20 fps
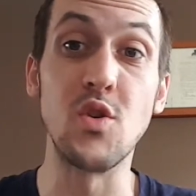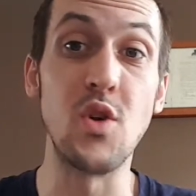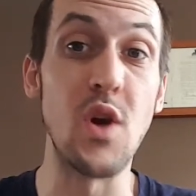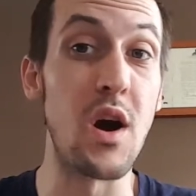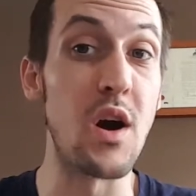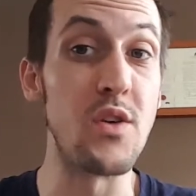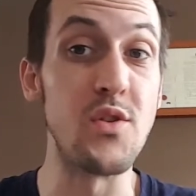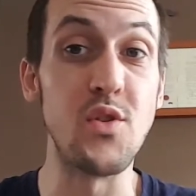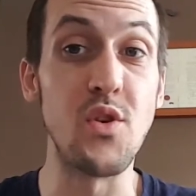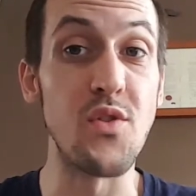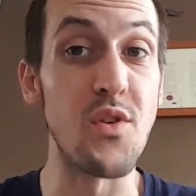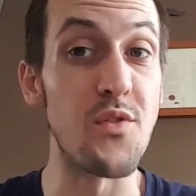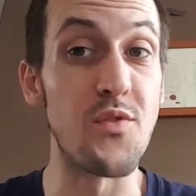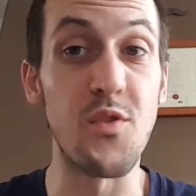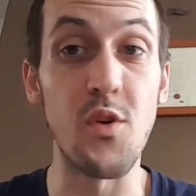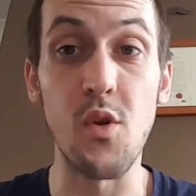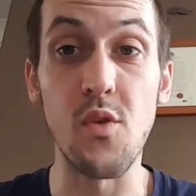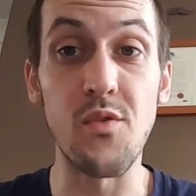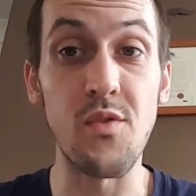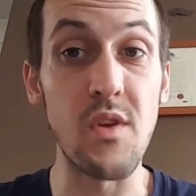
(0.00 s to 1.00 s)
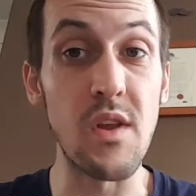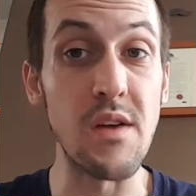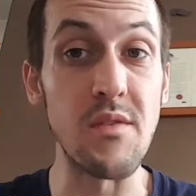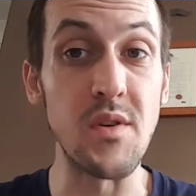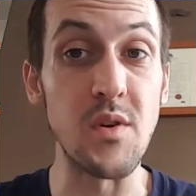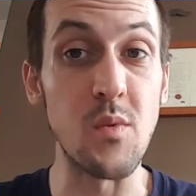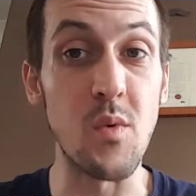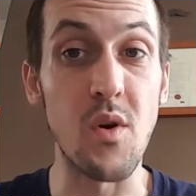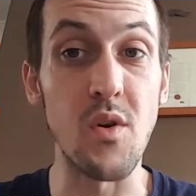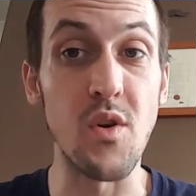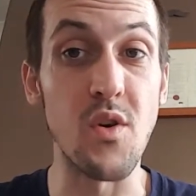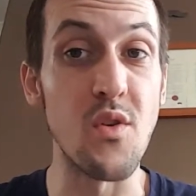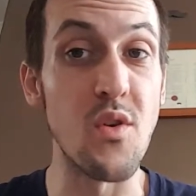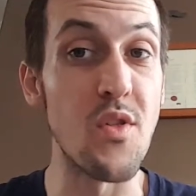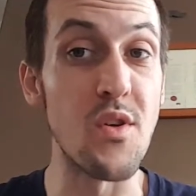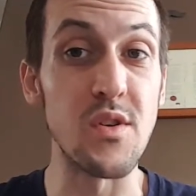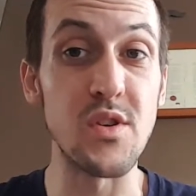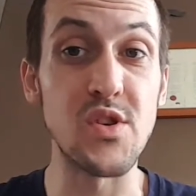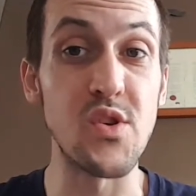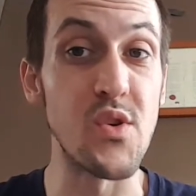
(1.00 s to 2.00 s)
Another full flavoured one,
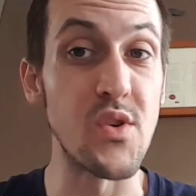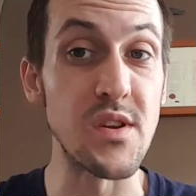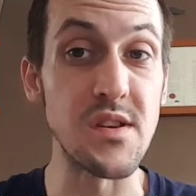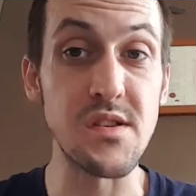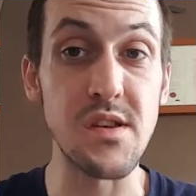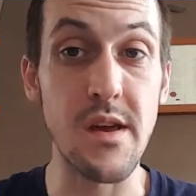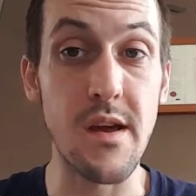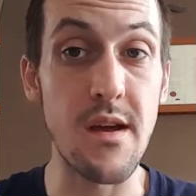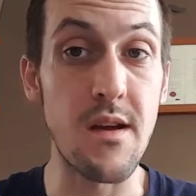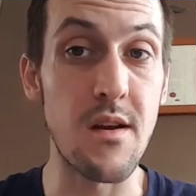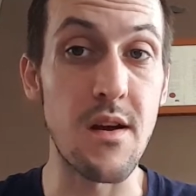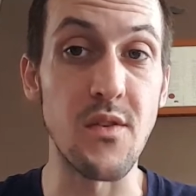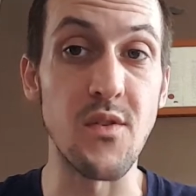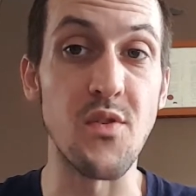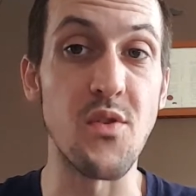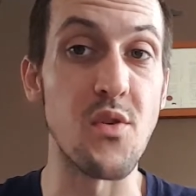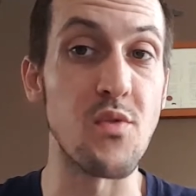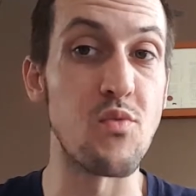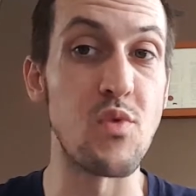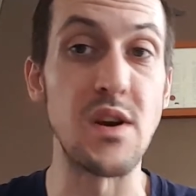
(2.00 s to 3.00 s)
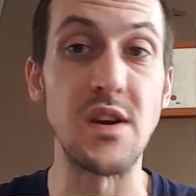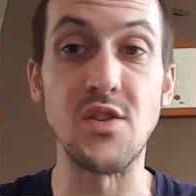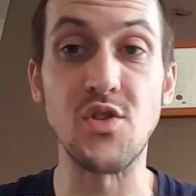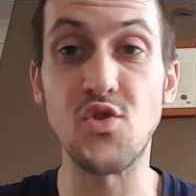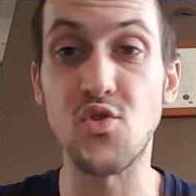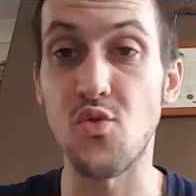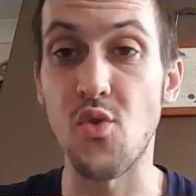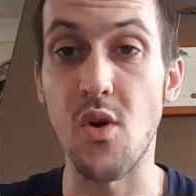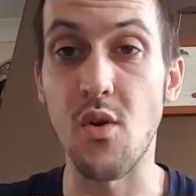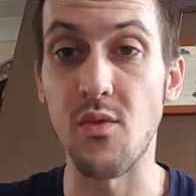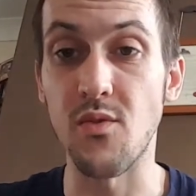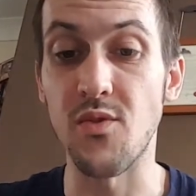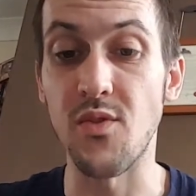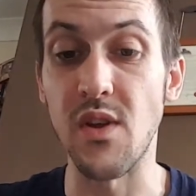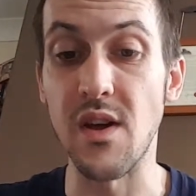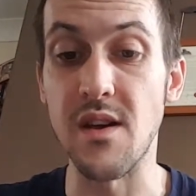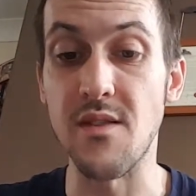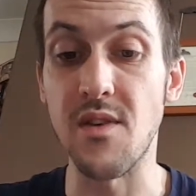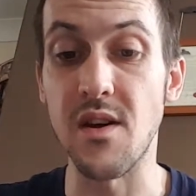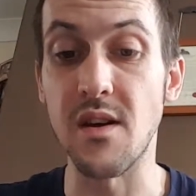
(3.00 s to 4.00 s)
another tongue sitter, another really strong
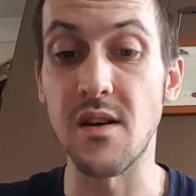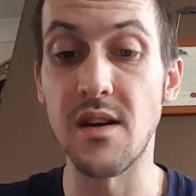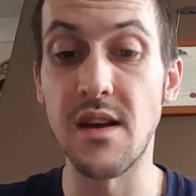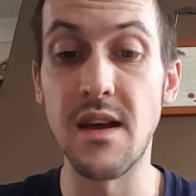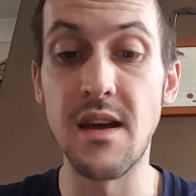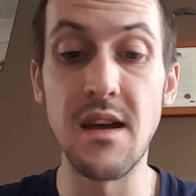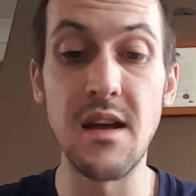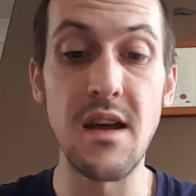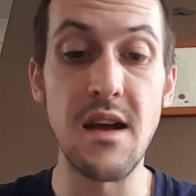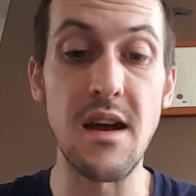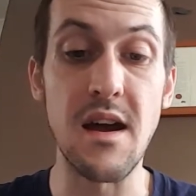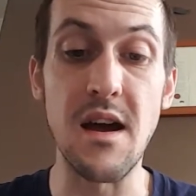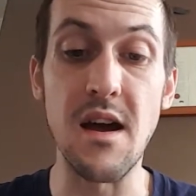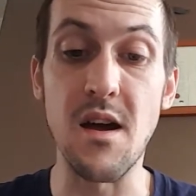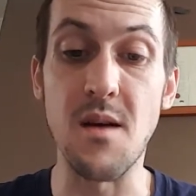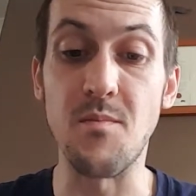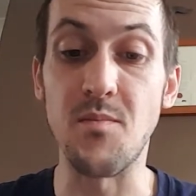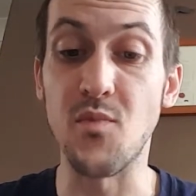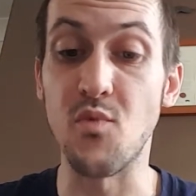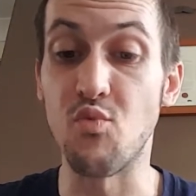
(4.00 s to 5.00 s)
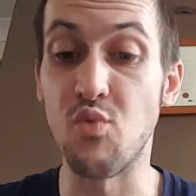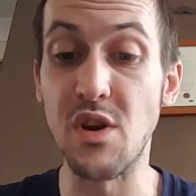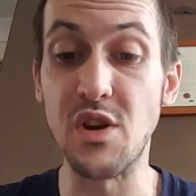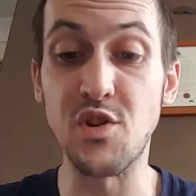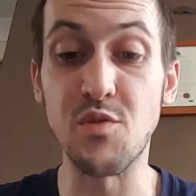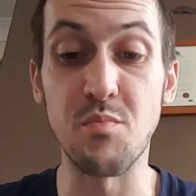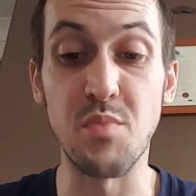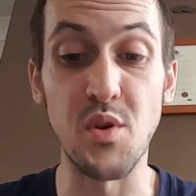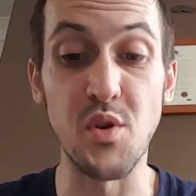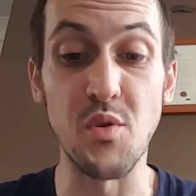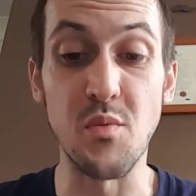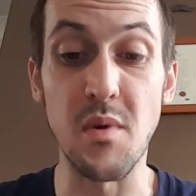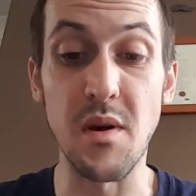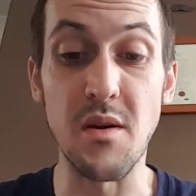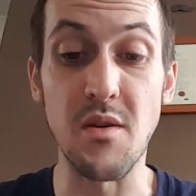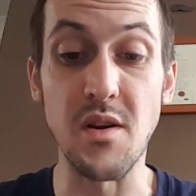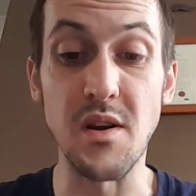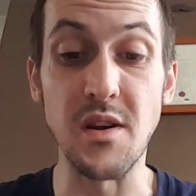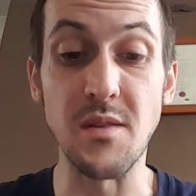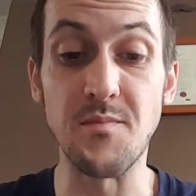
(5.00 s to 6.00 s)
flavour, rich
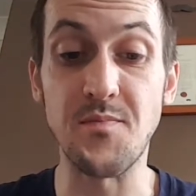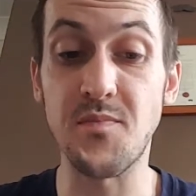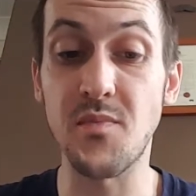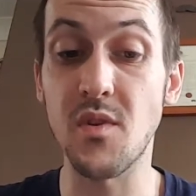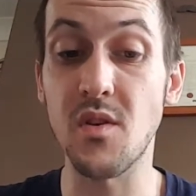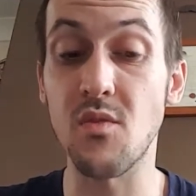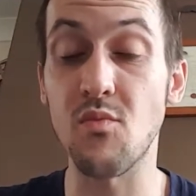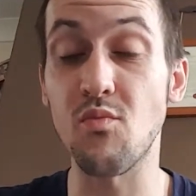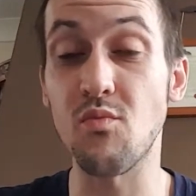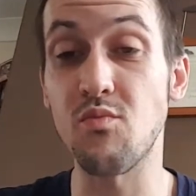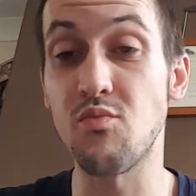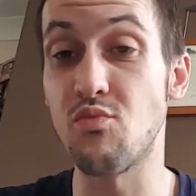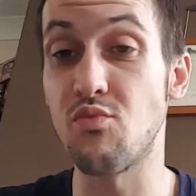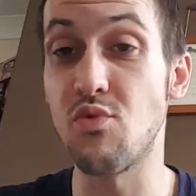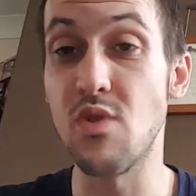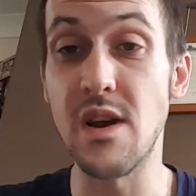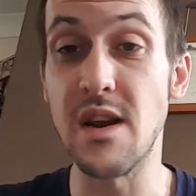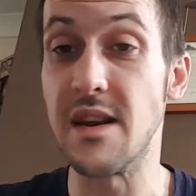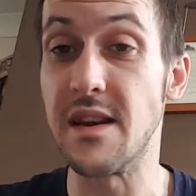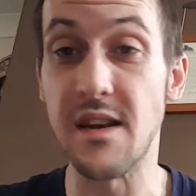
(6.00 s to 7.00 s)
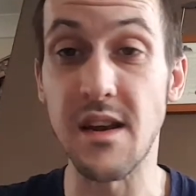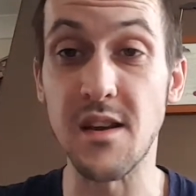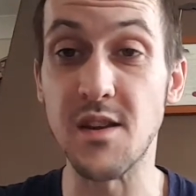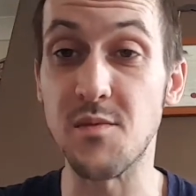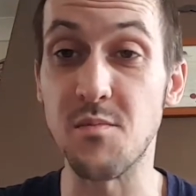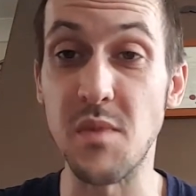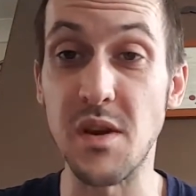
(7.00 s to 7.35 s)
blueberry, really nice